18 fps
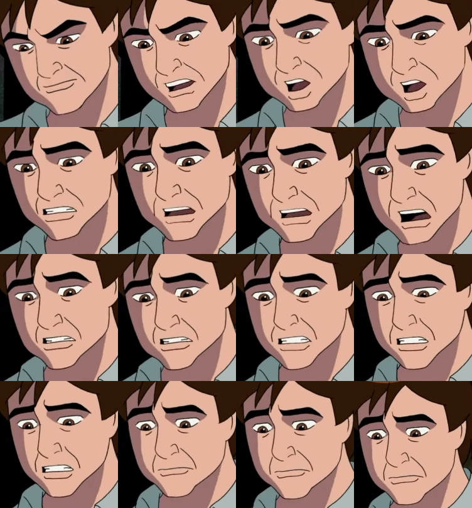
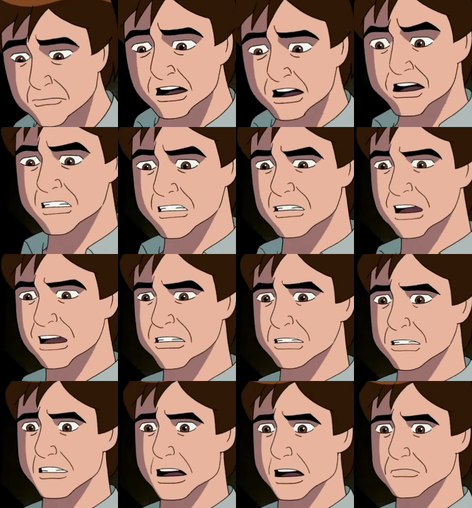Okay, it's
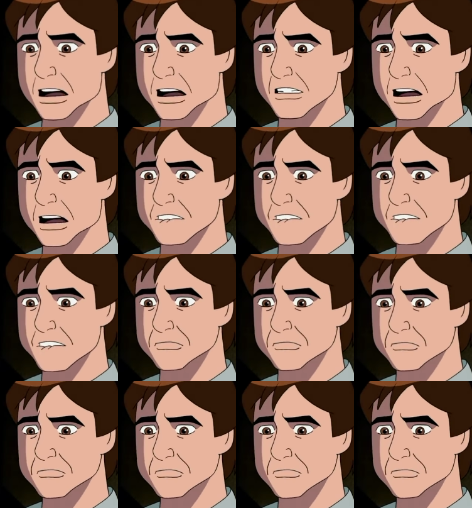not coming off.